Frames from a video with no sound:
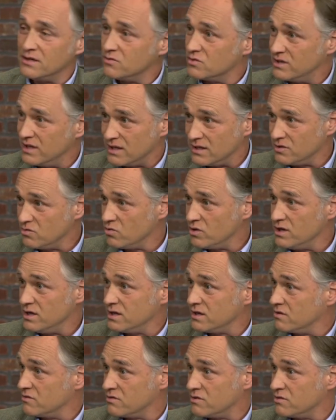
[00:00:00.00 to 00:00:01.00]
Daily
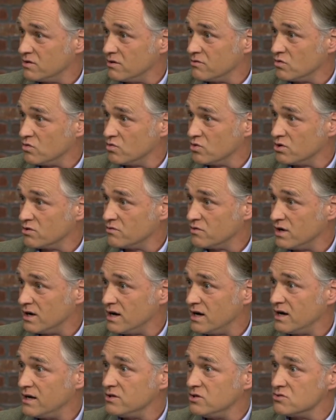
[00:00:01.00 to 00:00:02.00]
reading of the Word of
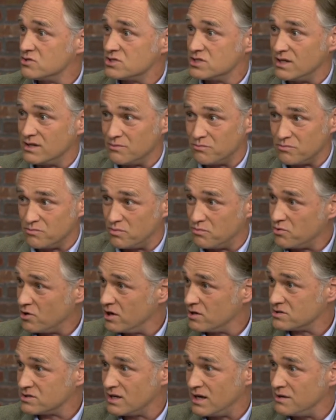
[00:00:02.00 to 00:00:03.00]
God. You said a
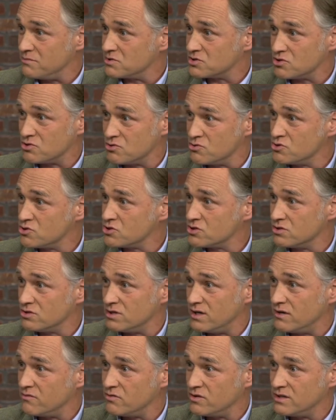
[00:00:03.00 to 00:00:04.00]
prayer time is
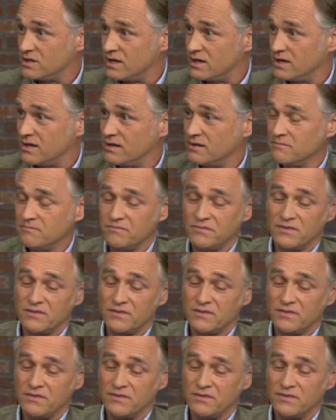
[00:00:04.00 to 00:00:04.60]
crucial every day.